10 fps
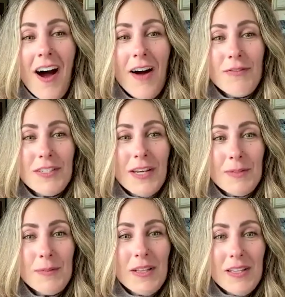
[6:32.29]

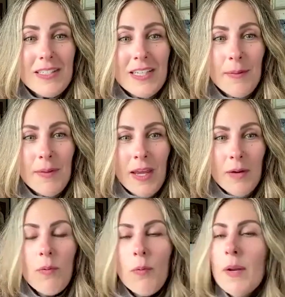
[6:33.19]
Oftentimes I'd be listening, I'd be
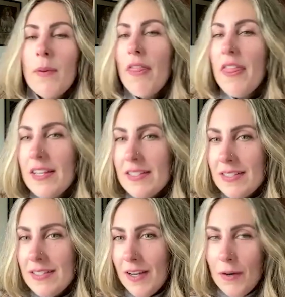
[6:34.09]
like, well, what about
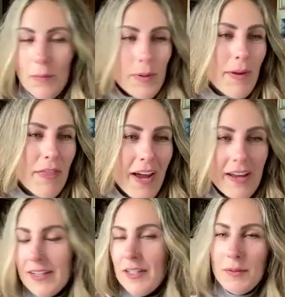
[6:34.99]
this? Well, what about that?
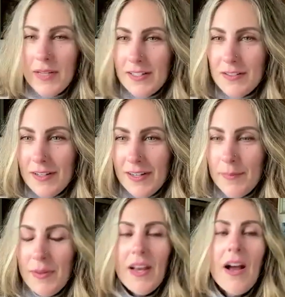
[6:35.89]
And then you would answer it
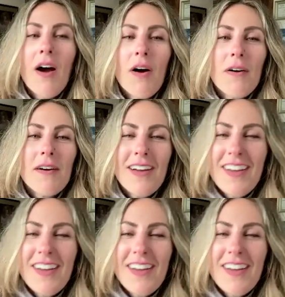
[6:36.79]
and I'd be like, oh,